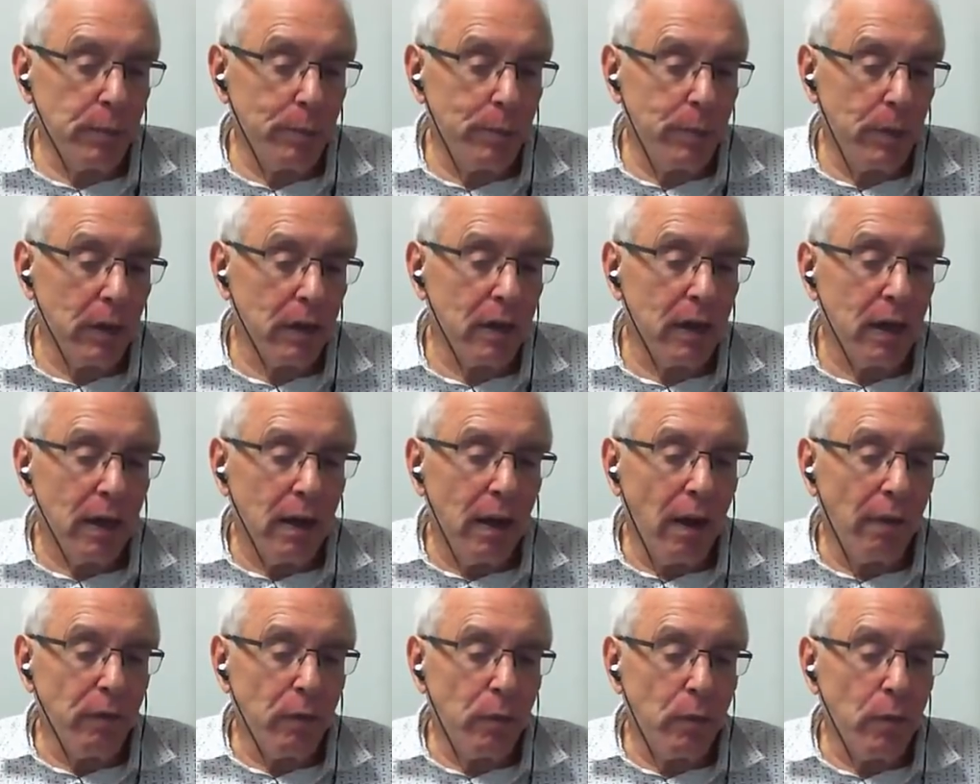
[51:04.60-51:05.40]
book.
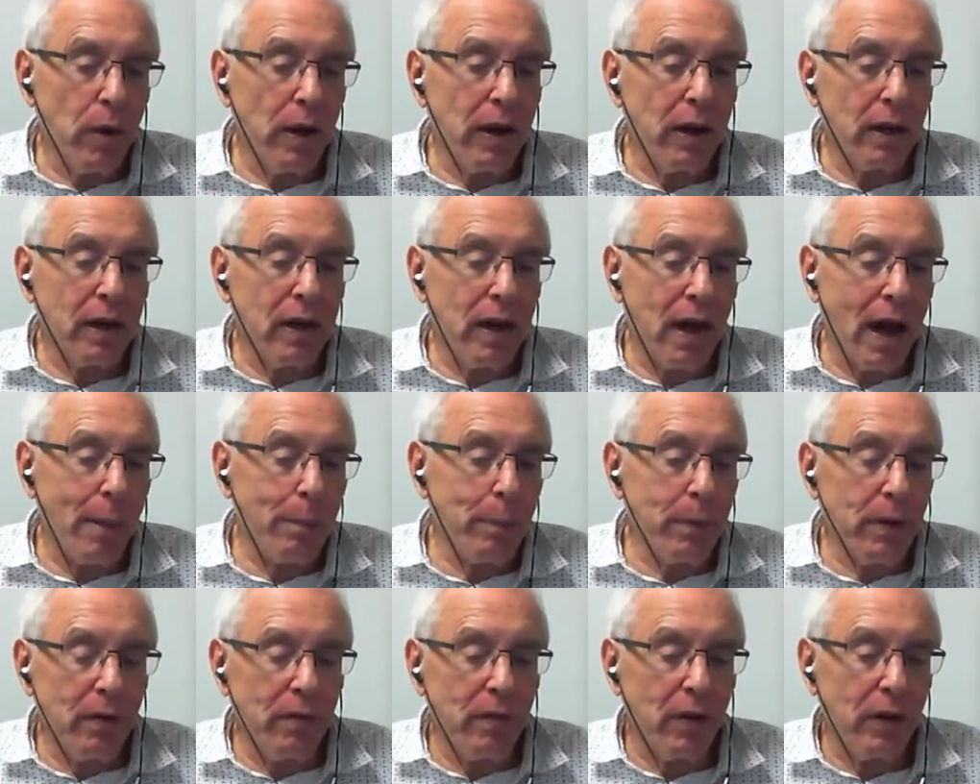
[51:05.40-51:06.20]
If you want a
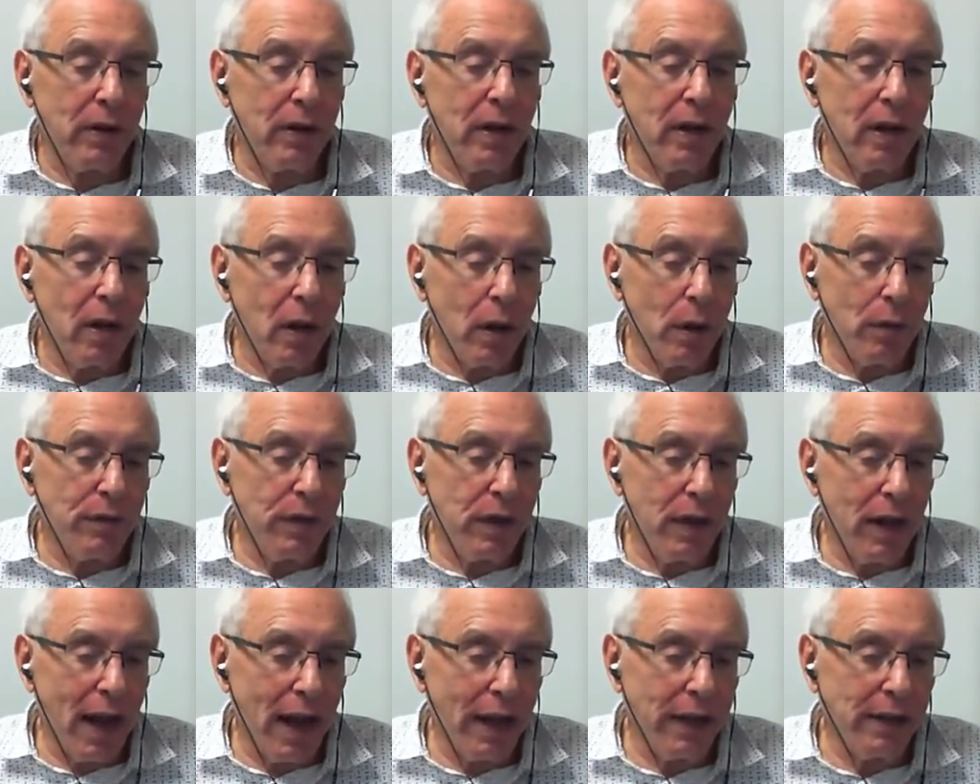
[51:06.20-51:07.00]
copy of it
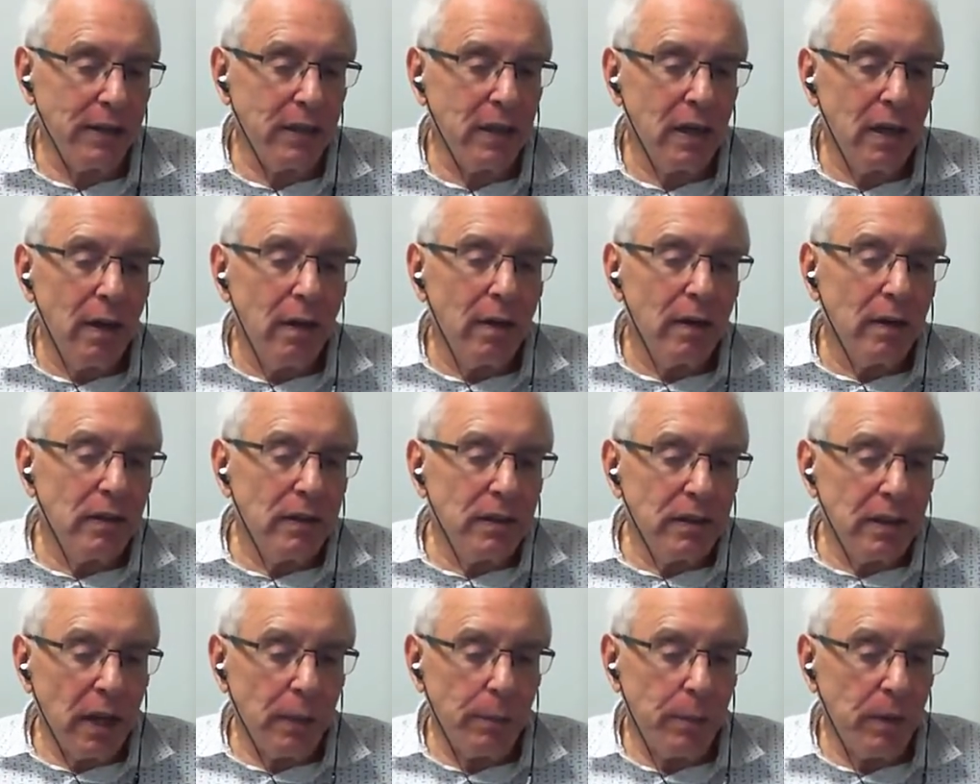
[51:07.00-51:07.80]
overnight,
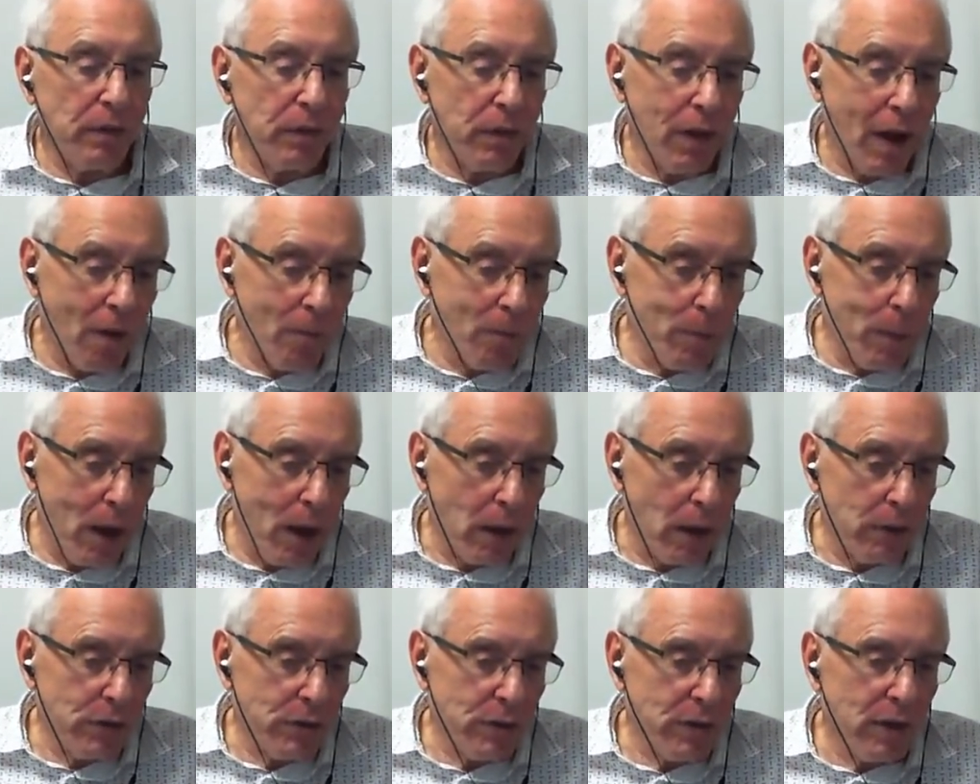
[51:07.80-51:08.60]
send me
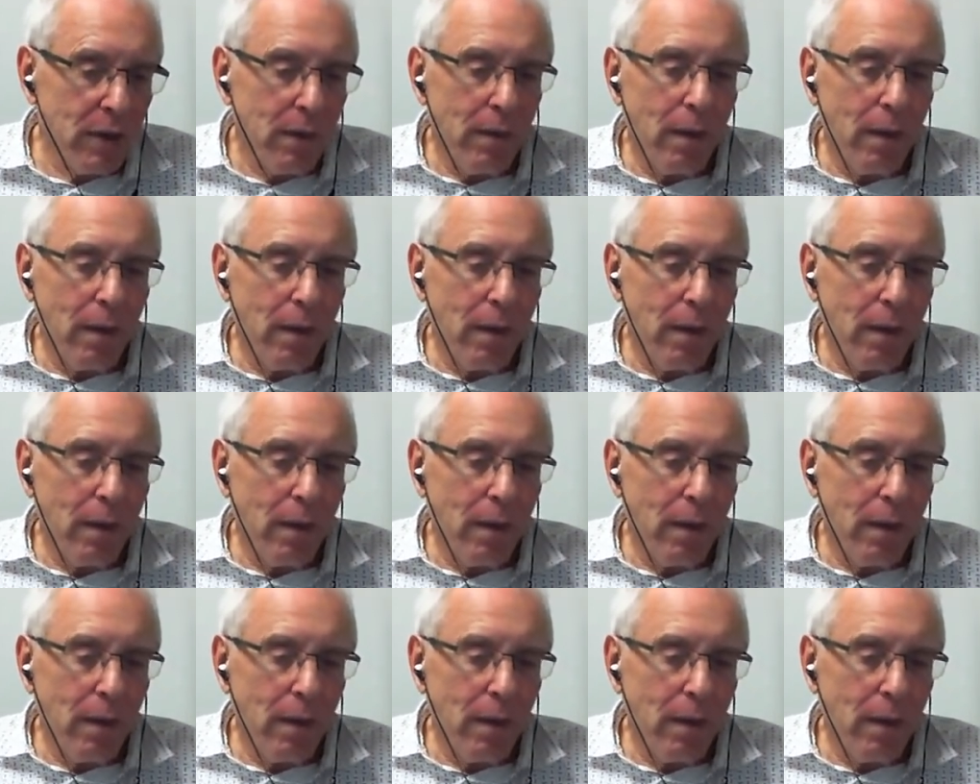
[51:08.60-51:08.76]
$5.